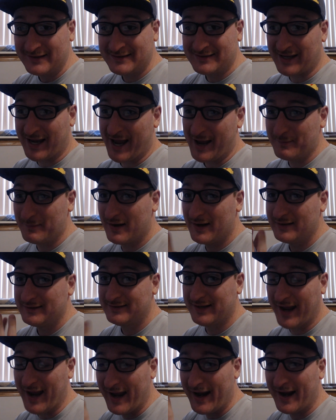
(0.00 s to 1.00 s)
same
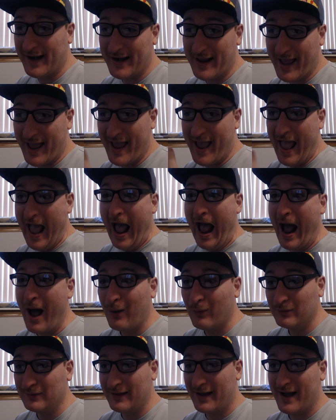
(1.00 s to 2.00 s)
DNA
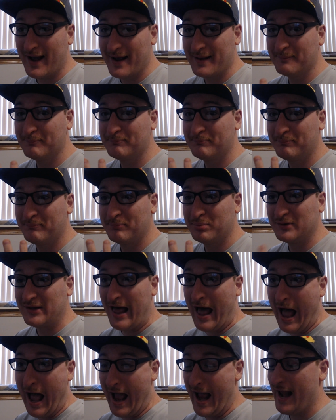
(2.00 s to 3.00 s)
outline
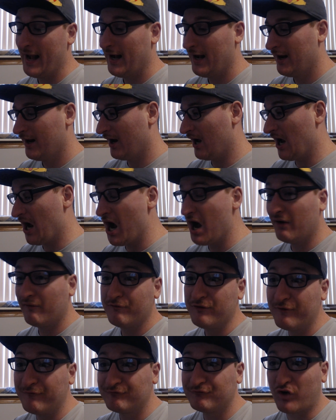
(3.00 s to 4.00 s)
plot
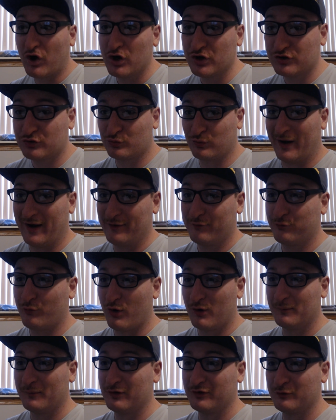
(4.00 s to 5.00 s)
of the first
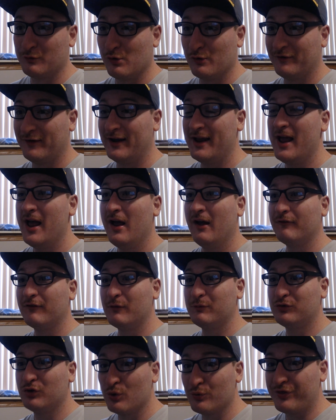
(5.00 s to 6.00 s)
Transformers movie
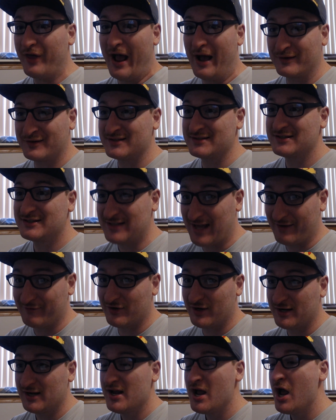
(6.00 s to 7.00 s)
from
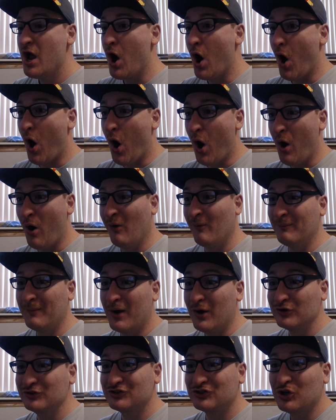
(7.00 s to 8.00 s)
2007.
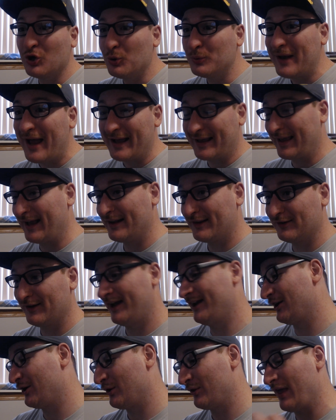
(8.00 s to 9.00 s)
Almost two decades
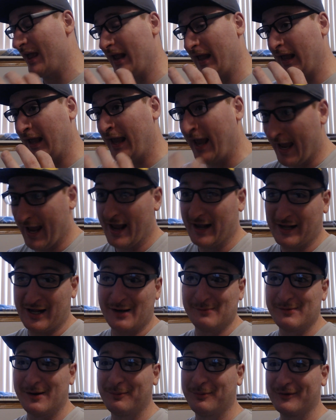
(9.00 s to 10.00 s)
later, they can't
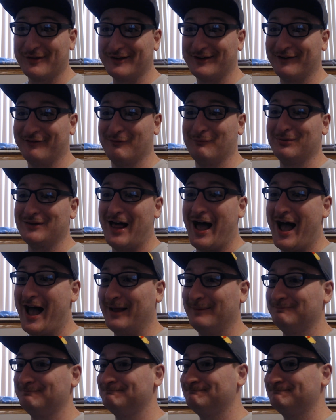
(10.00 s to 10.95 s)
come up with a different plot.